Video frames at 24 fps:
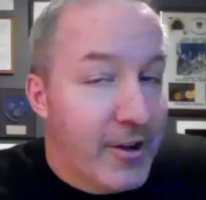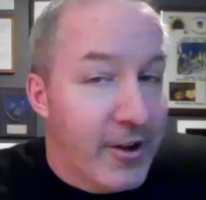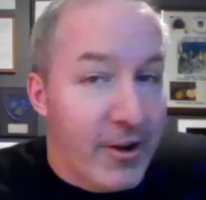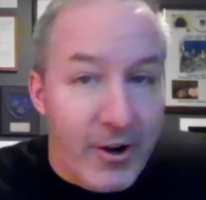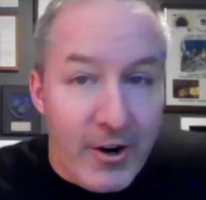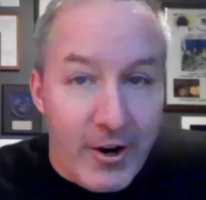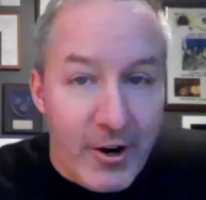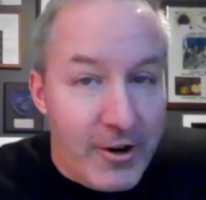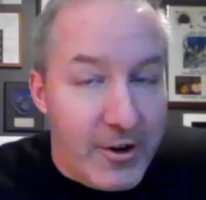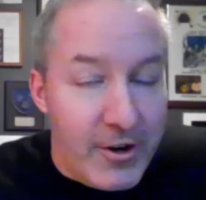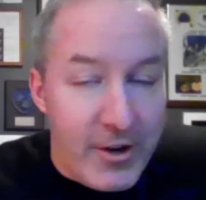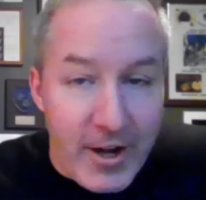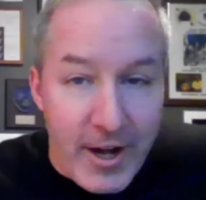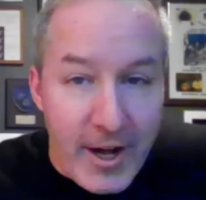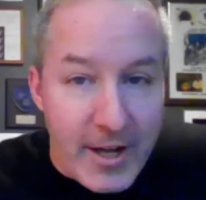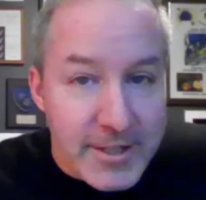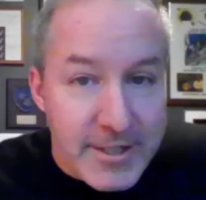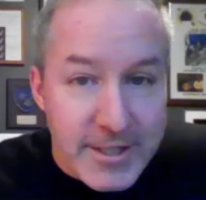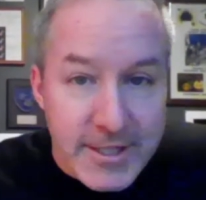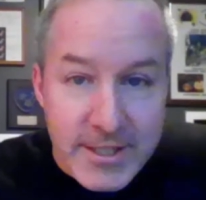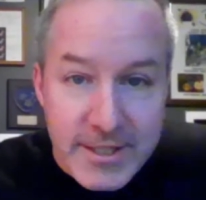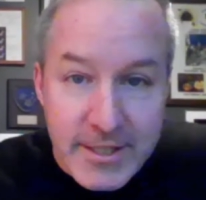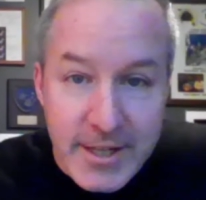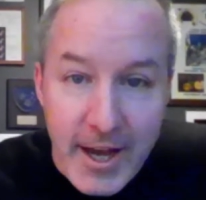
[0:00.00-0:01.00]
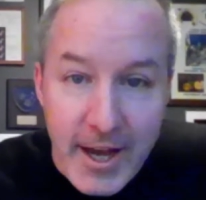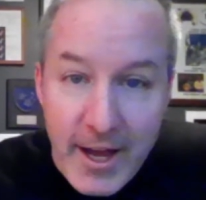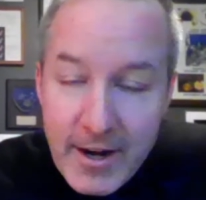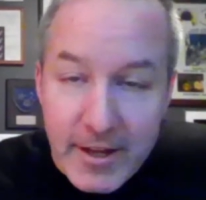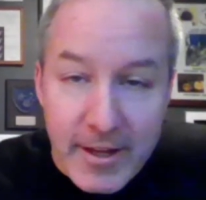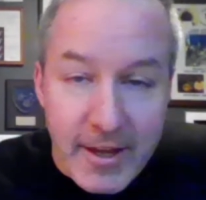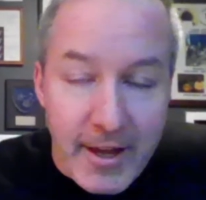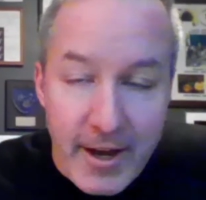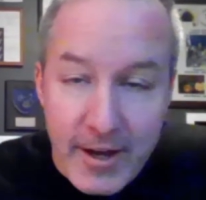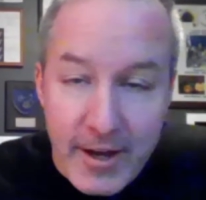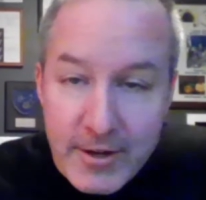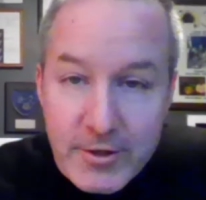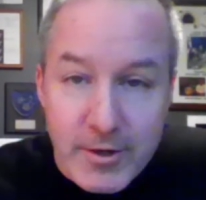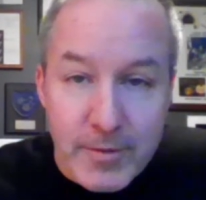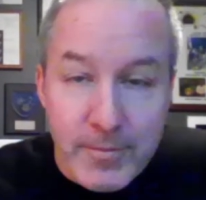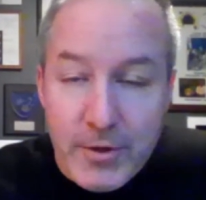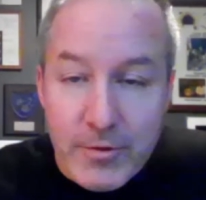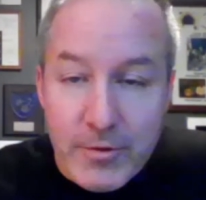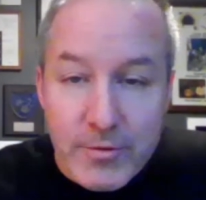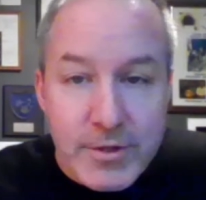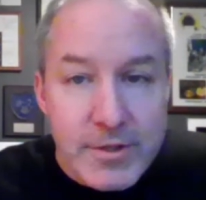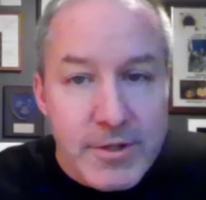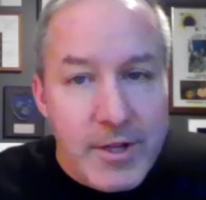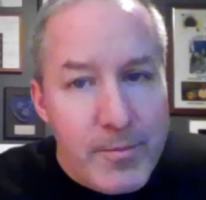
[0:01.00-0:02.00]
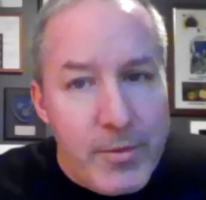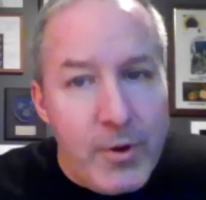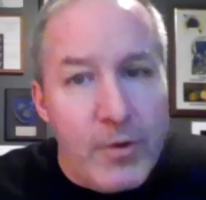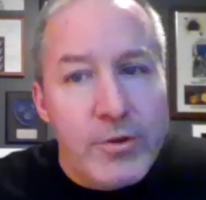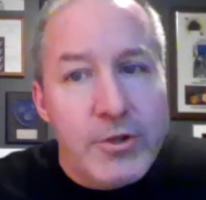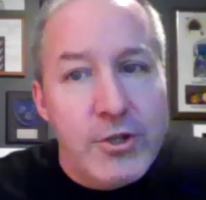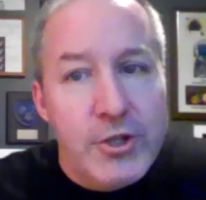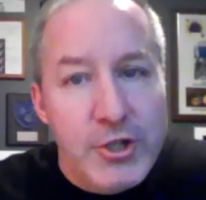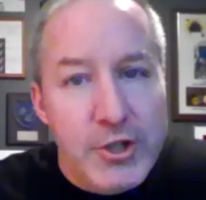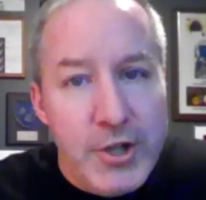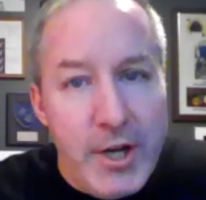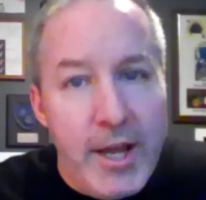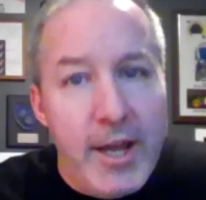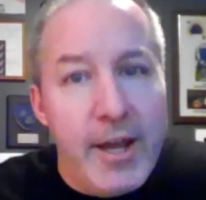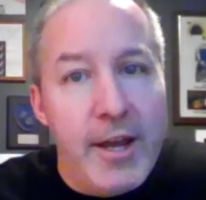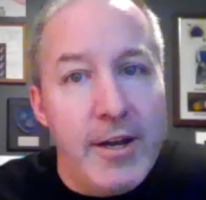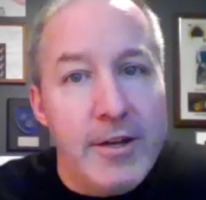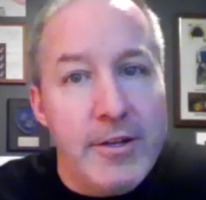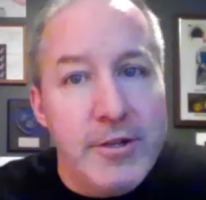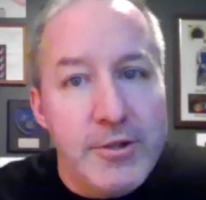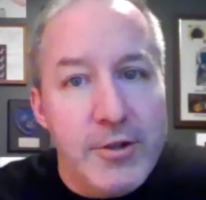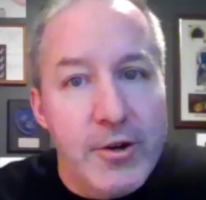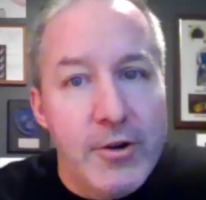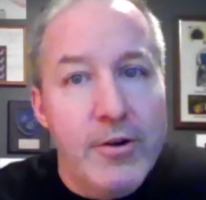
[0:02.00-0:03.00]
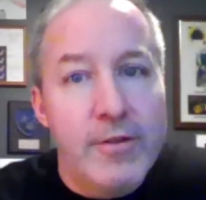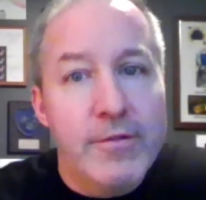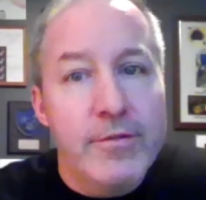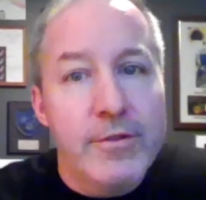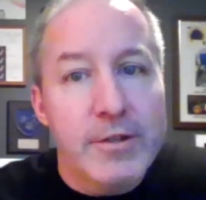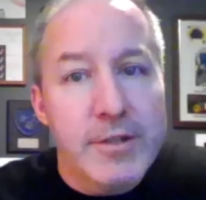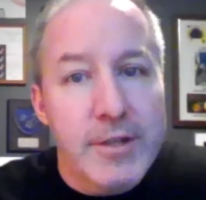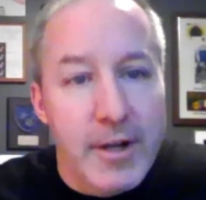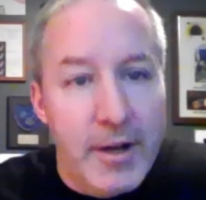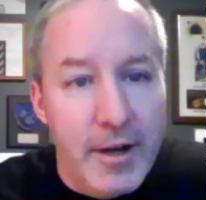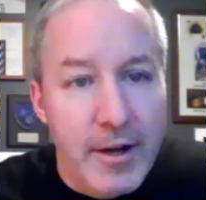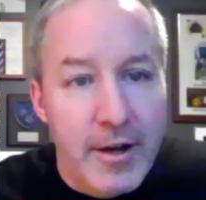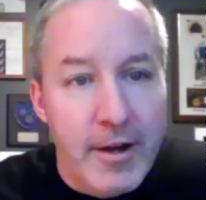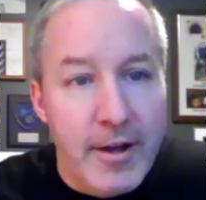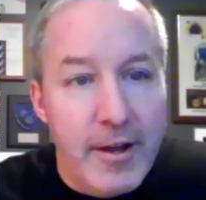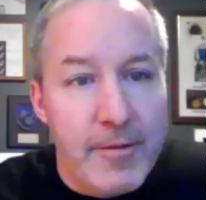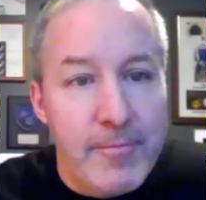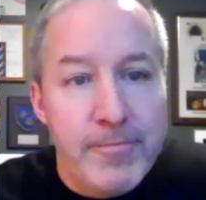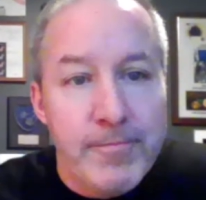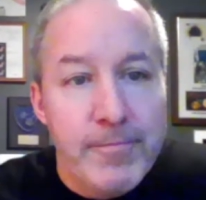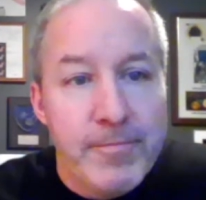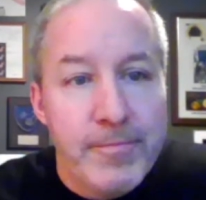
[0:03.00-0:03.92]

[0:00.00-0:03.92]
are not static attributes. They both change over time.